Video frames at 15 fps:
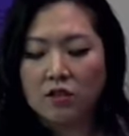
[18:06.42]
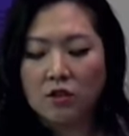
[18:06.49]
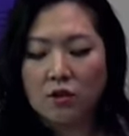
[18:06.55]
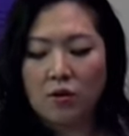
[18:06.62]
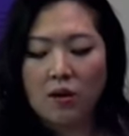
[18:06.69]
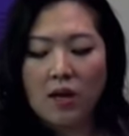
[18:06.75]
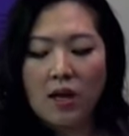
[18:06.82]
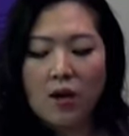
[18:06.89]

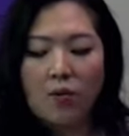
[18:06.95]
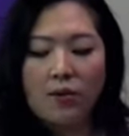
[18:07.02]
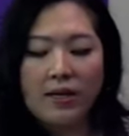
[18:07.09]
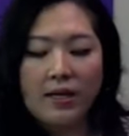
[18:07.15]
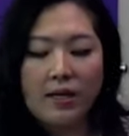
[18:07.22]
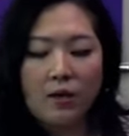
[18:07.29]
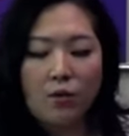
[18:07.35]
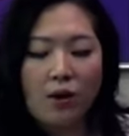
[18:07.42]
So
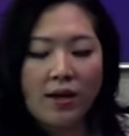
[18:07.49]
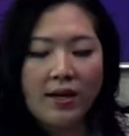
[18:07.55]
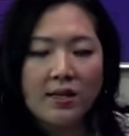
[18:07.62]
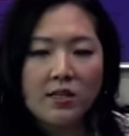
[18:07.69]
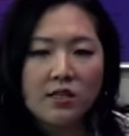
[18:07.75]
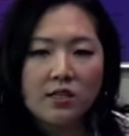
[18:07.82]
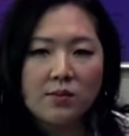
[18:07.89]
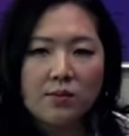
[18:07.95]
we went
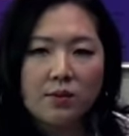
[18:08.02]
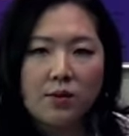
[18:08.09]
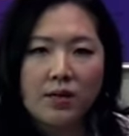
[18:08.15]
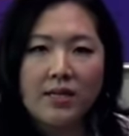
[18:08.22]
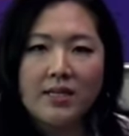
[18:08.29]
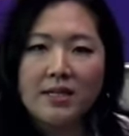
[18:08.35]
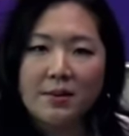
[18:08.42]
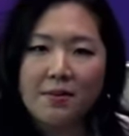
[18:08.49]
into some more
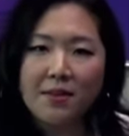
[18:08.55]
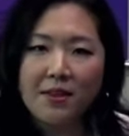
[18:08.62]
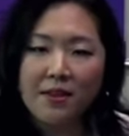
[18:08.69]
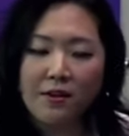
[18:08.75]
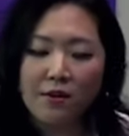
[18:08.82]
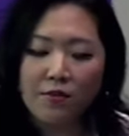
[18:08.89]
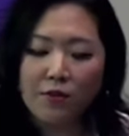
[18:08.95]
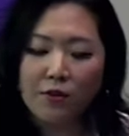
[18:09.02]
in-depth
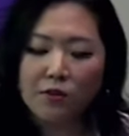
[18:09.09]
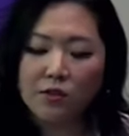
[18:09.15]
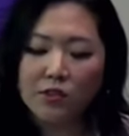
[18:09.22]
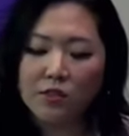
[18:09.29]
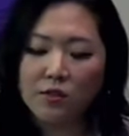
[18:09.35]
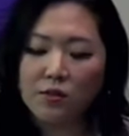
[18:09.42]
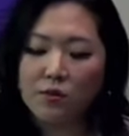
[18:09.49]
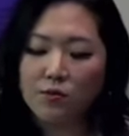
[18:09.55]
interviews
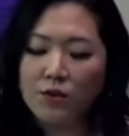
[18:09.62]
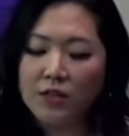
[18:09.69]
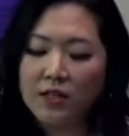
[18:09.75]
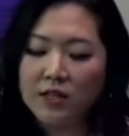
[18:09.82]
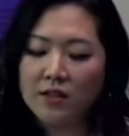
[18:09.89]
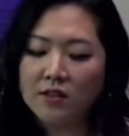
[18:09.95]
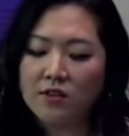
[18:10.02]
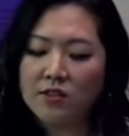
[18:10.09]
to
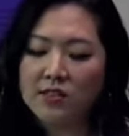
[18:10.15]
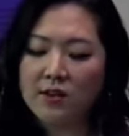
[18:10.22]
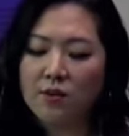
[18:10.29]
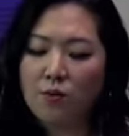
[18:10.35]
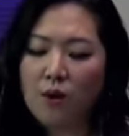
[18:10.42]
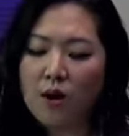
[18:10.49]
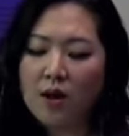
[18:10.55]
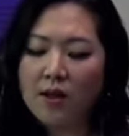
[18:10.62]
really
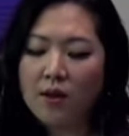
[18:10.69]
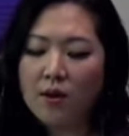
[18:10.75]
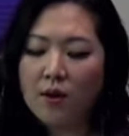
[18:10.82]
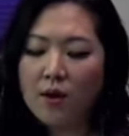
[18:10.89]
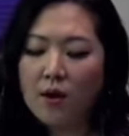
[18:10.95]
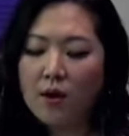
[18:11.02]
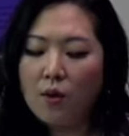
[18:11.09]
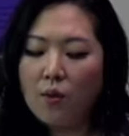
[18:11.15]
understand why
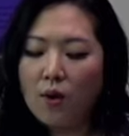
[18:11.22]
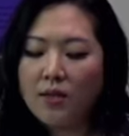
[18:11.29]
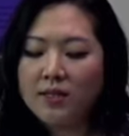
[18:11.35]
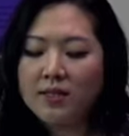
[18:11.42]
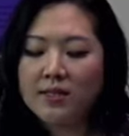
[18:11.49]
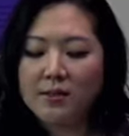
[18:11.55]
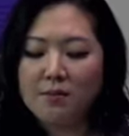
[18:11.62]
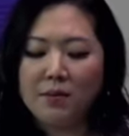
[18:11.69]
what
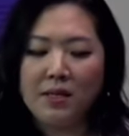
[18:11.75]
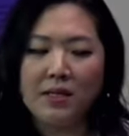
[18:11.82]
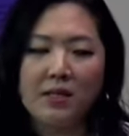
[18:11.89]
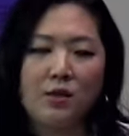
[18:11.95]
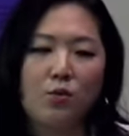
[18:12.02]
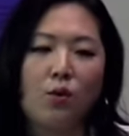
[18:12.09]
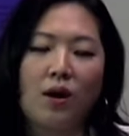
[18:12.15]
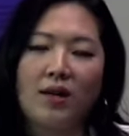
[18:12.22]
does it mean
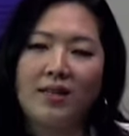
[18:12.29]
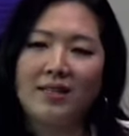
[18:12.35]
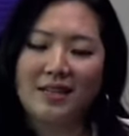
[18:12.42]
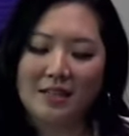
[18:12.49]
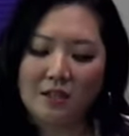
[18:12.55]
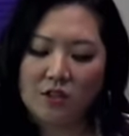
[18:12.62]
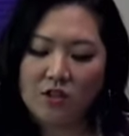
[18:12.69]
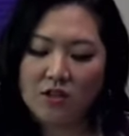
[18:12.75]
to want
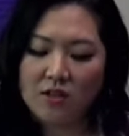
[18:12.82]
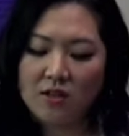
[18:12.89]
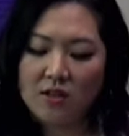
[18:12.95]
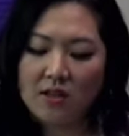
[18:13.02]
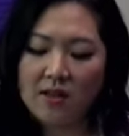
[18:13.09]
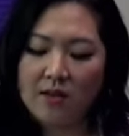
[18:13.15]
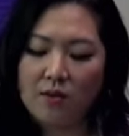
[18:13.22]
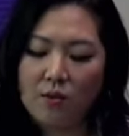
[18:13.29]
attention
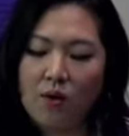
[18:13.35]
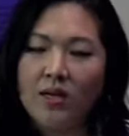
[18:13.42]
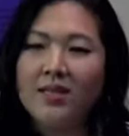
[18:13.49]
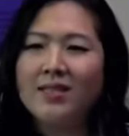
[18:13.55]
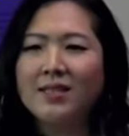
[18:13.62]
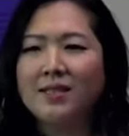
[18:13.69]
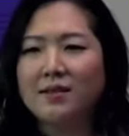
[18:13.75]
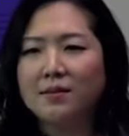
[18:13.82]
and what
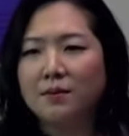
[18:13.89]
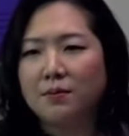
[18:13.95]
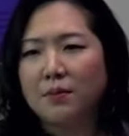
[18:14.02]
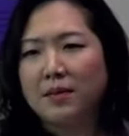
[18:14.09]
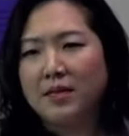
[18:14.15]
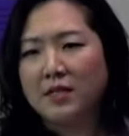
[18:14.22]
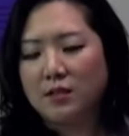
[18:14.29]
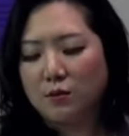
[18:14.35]
does it
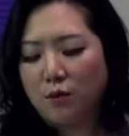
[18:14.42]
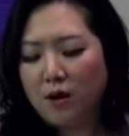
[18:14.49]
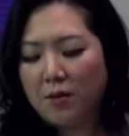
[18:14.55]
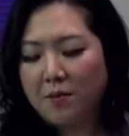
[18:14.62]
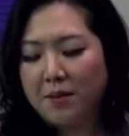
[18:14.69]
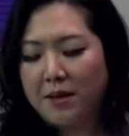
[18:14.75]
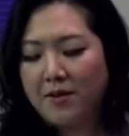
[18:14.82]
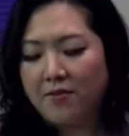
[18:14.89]
mean to
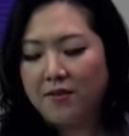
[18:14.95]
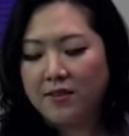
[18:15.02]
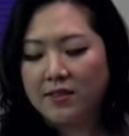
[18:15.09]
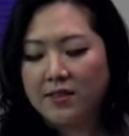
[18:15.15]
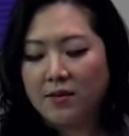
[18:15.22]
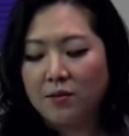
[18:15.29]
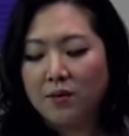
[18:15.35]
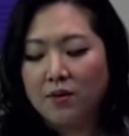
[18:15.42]
want benefits
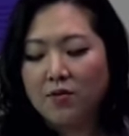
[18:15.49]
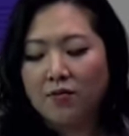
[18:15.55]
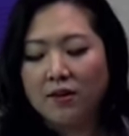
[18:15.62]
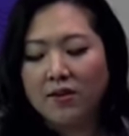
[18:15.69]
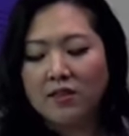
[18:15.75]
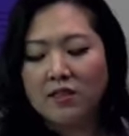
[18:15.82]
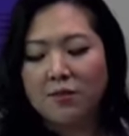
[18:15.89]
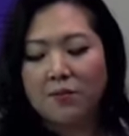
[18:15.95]
and we were
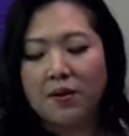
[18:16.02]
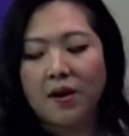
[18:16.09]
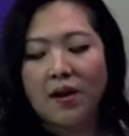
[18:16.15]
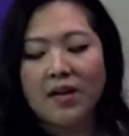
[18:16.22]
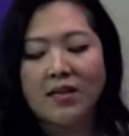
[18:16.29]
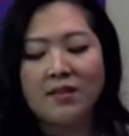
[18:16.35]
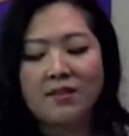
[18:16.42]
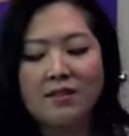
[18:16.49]
very
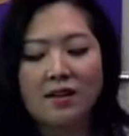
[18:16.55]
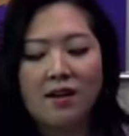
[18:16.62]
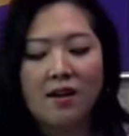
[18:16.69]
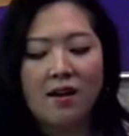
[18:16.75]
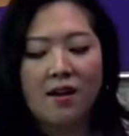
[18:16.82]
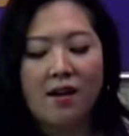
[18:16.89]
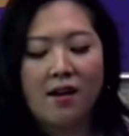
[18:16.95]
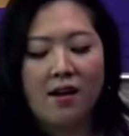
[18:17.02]
surprised
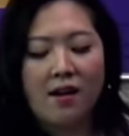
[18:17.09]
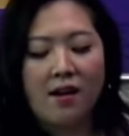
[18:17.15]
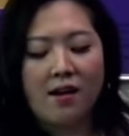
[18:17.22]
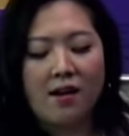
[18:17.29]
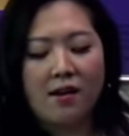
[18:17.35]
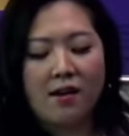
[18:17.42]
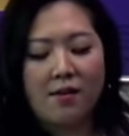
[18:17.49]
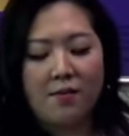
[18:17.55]

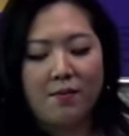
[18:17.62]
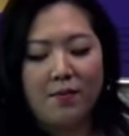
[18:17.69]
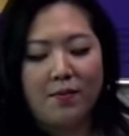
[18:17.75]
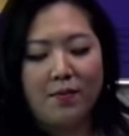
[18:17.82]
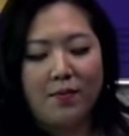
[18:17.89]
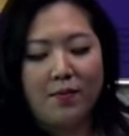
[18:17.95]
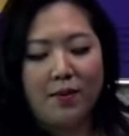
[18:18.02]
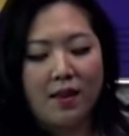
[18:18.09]

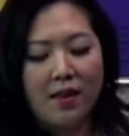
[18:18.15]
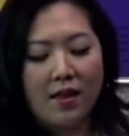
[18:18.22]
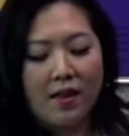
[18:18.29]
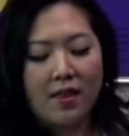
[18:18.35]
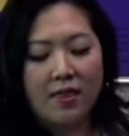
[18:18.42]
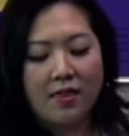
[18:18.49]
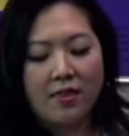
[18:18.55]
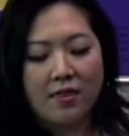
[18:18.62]
um,
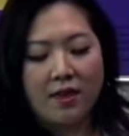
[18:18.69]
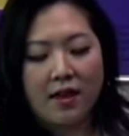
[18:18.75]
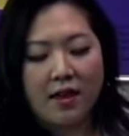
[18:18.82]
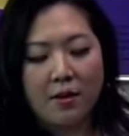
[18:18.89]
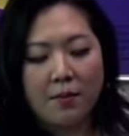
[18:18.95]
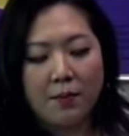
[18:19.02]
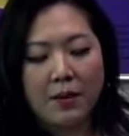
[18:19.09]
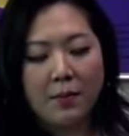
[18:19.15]

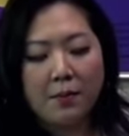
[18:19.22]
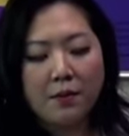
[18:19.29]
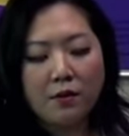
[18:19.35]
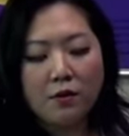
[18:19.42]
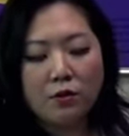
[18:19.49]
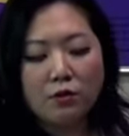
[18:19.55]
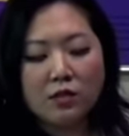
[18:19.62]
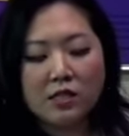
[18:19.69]
that people
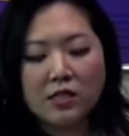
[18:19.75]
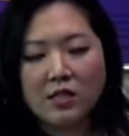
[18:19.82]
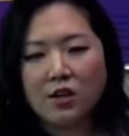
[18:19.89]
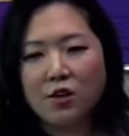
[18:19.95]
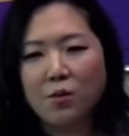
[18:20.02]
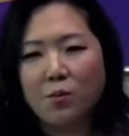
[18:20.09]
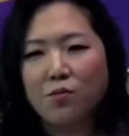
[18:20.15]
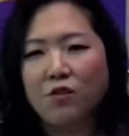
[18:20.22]
use the
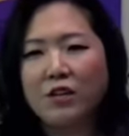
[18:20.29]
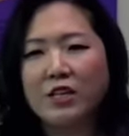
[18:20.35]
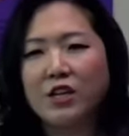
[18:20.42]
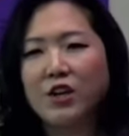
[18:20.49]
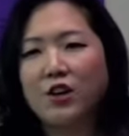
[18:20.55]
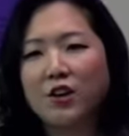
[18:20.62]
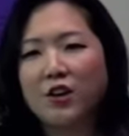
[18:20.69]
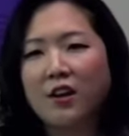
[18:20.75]
term
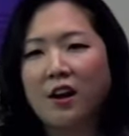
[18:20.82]
return